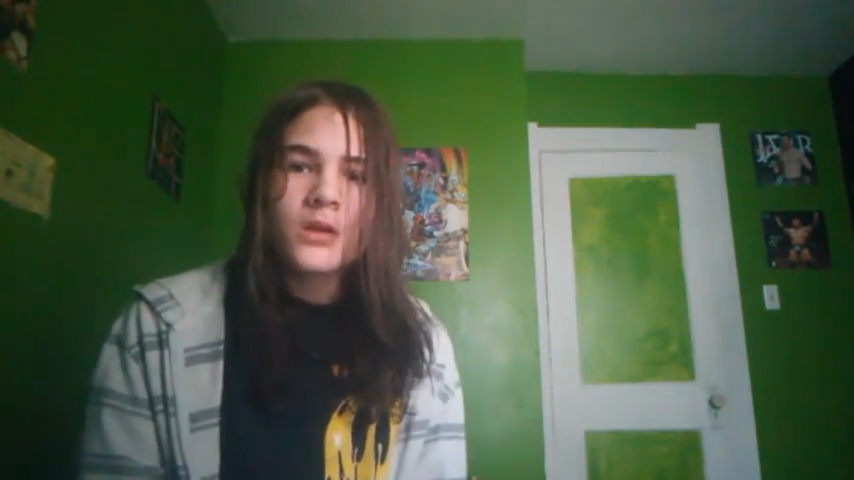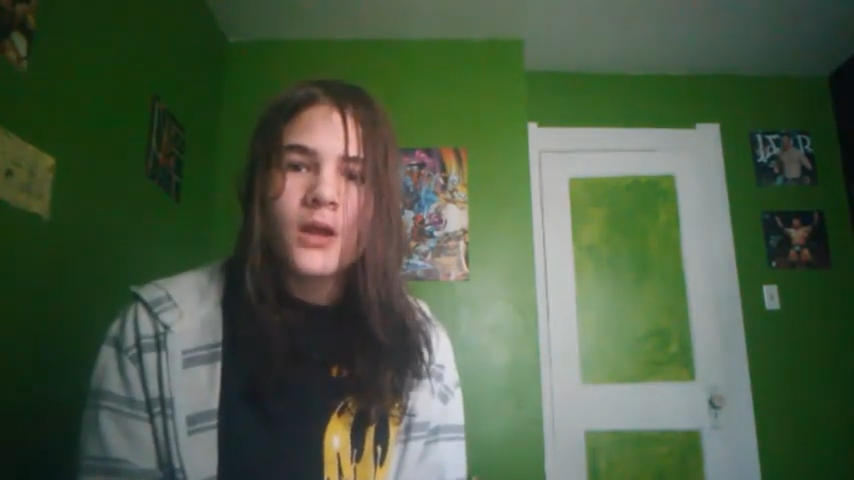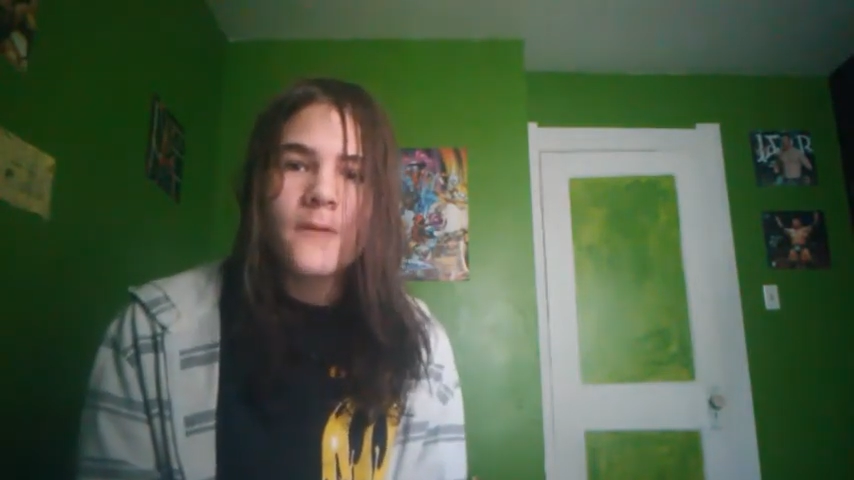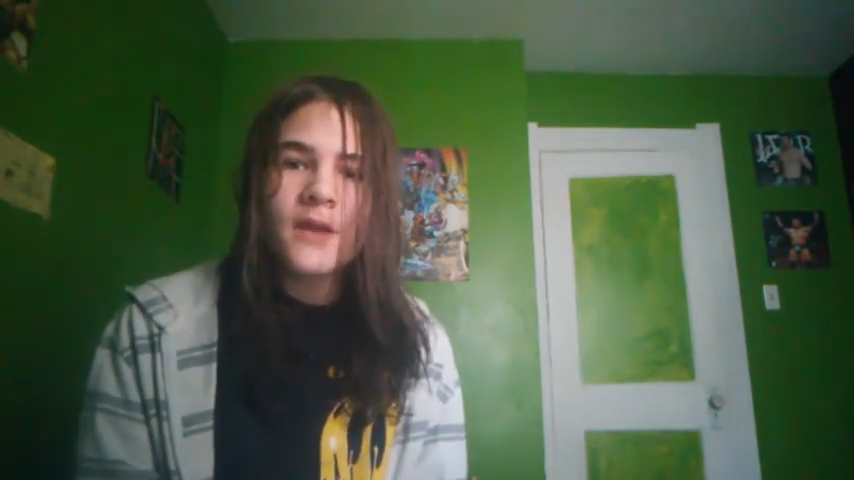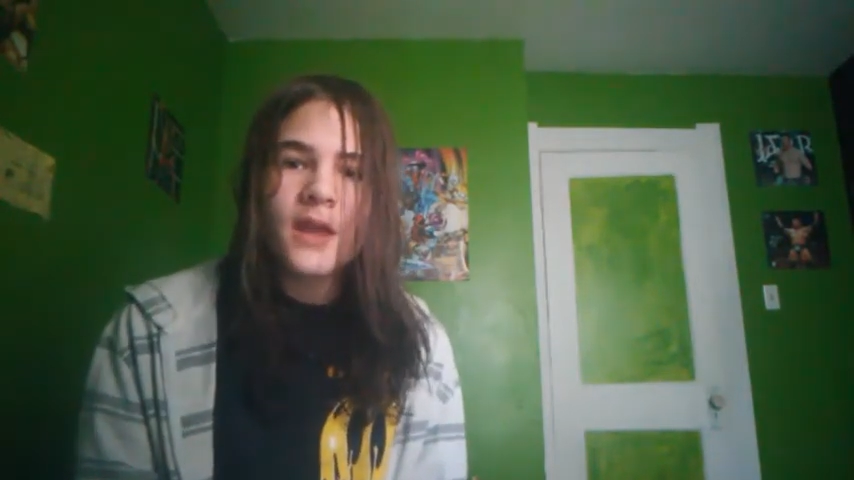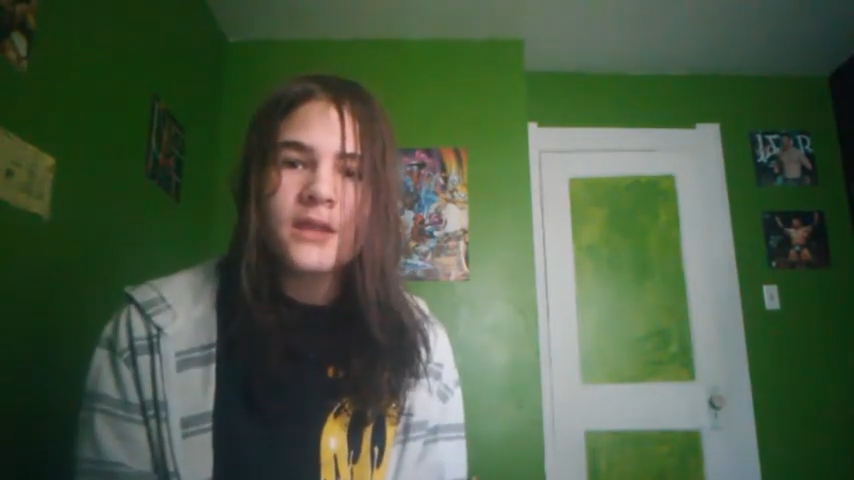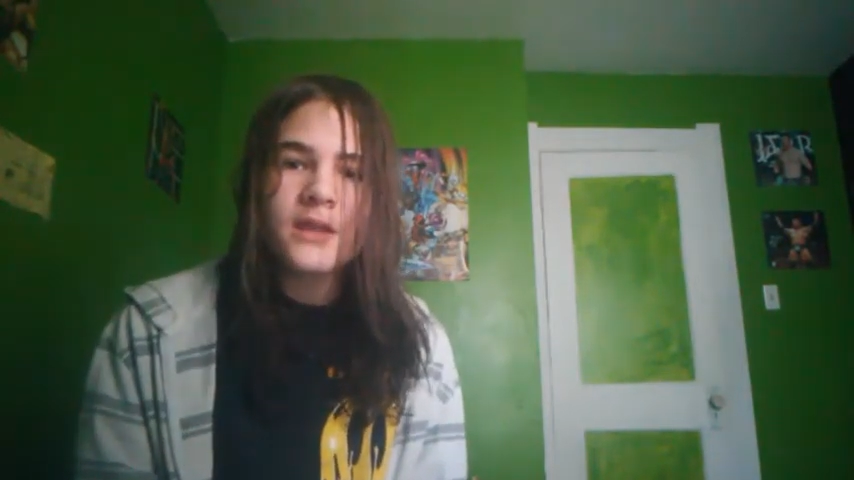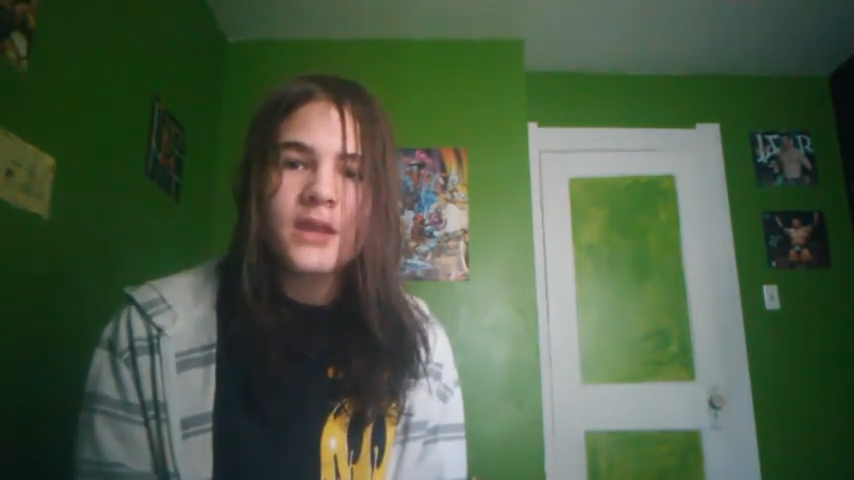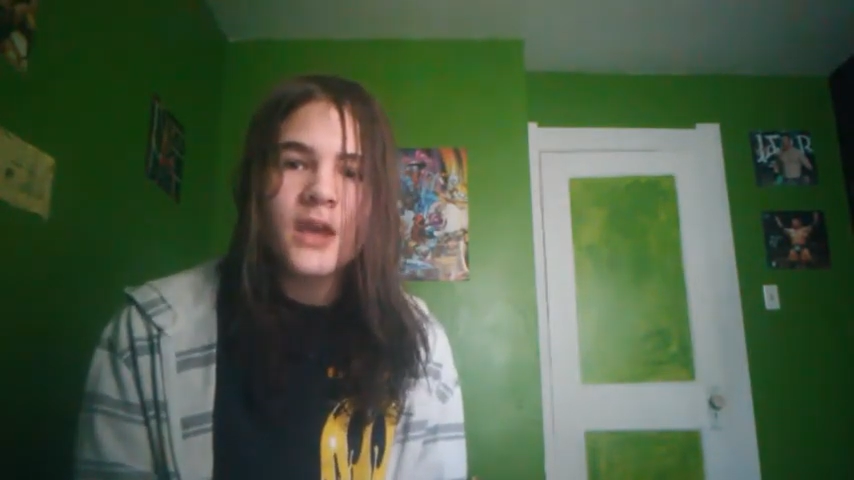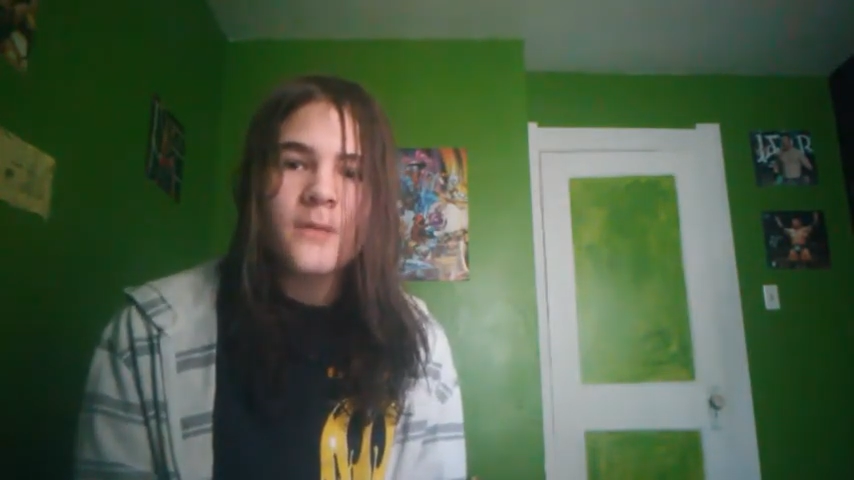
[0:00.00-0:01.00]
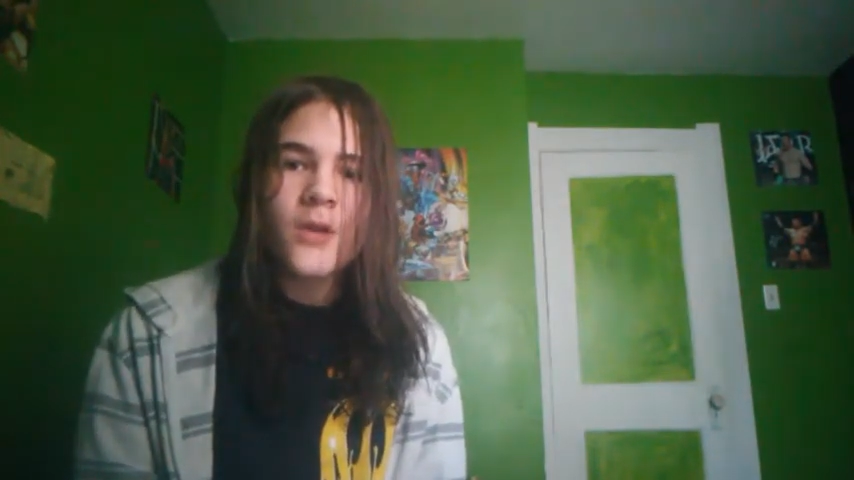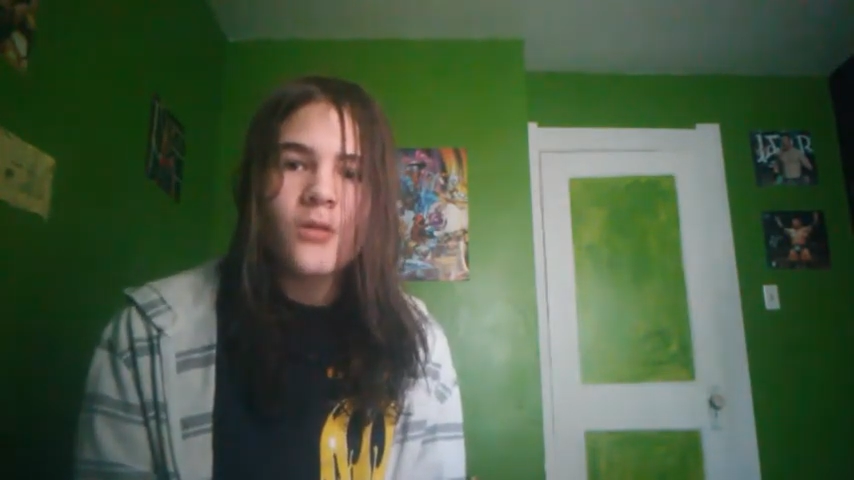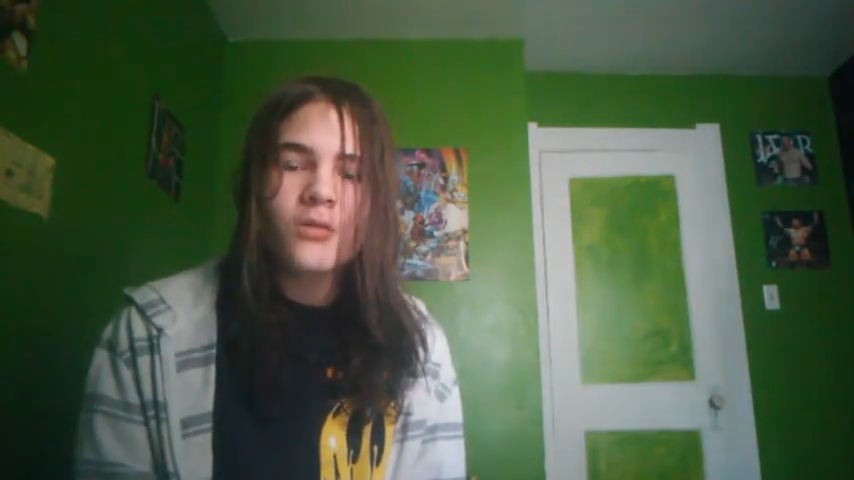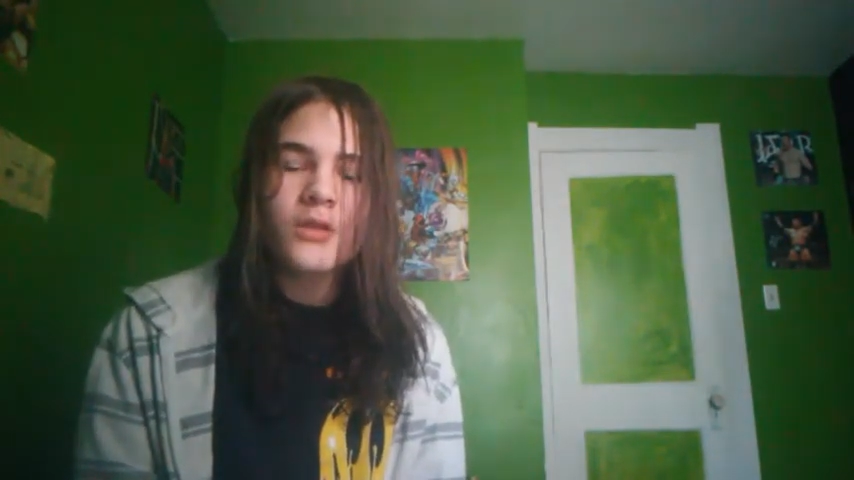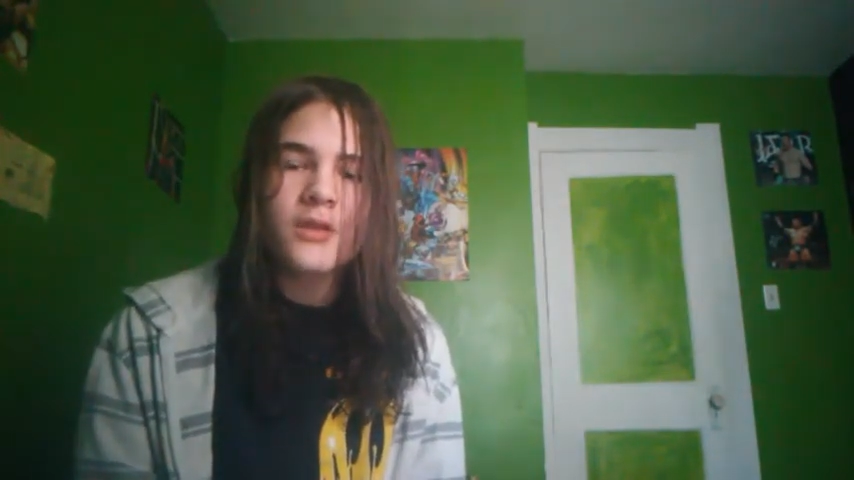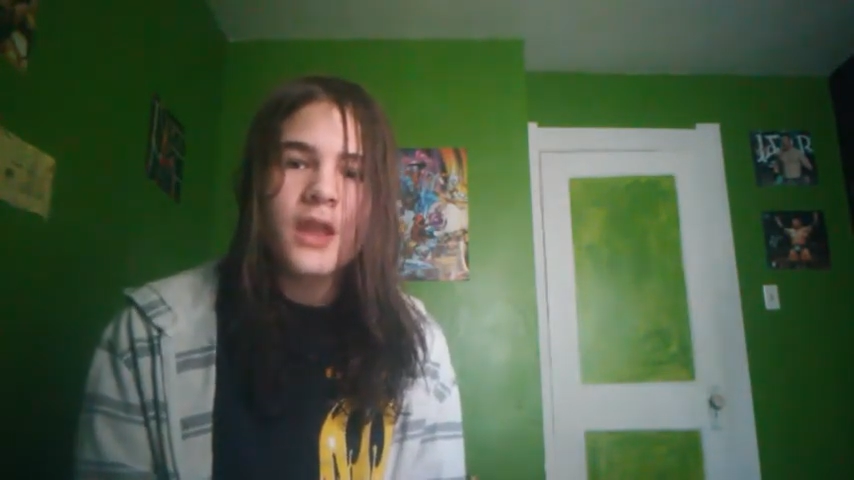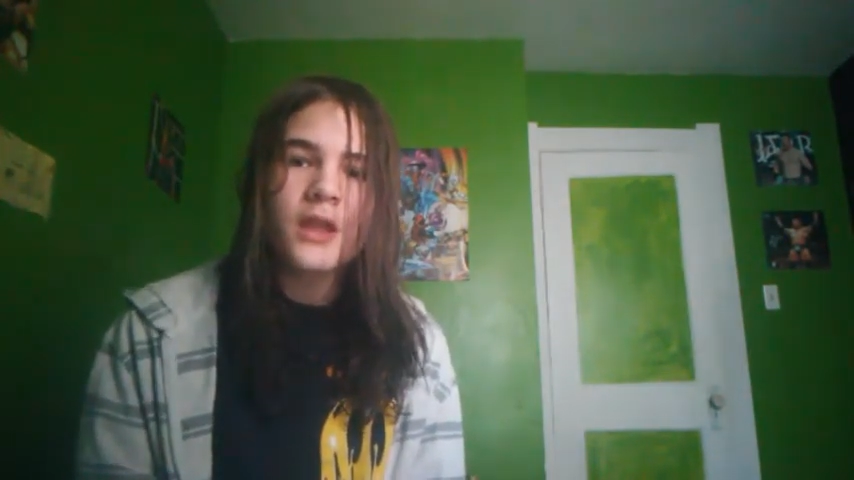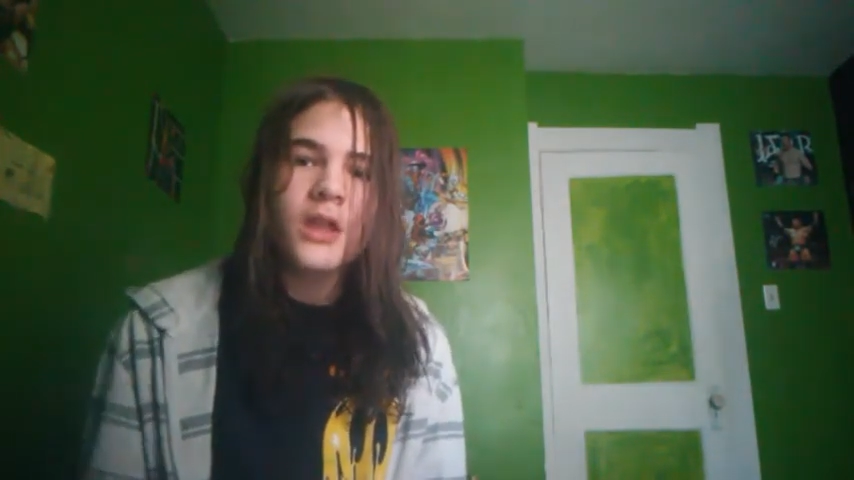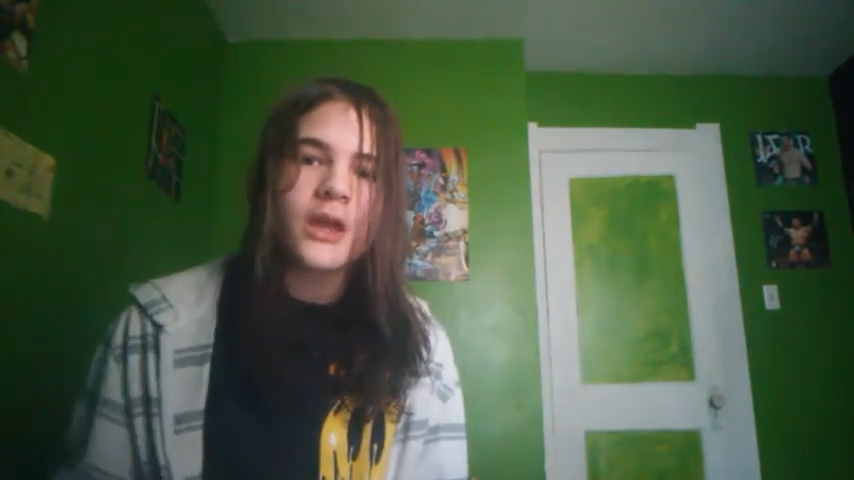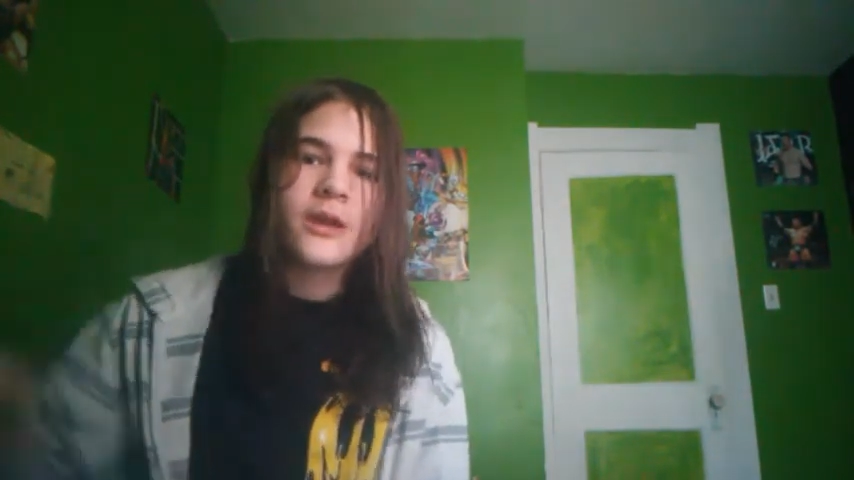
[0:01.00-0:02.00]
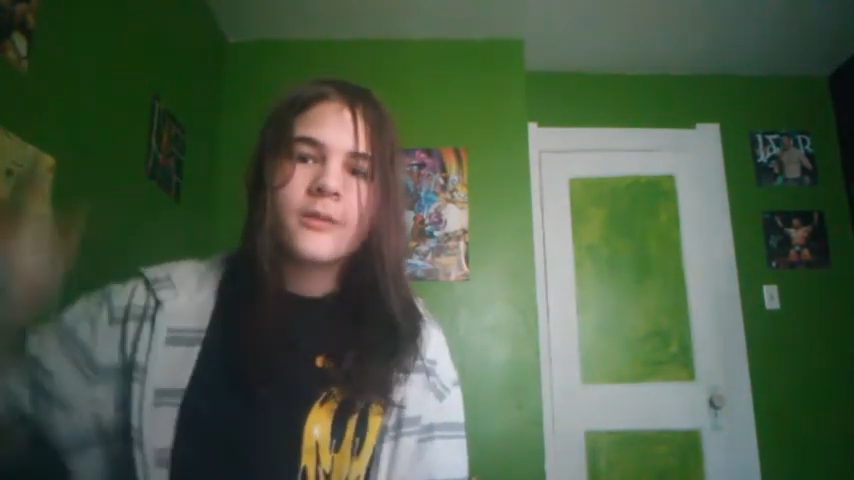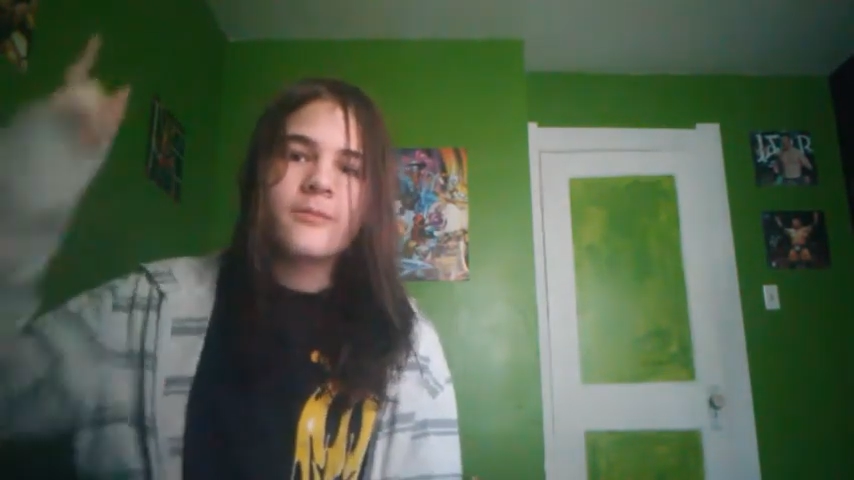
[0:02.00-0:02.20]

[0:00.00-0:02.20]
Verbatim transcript: I've hit 18k views. Just take a look.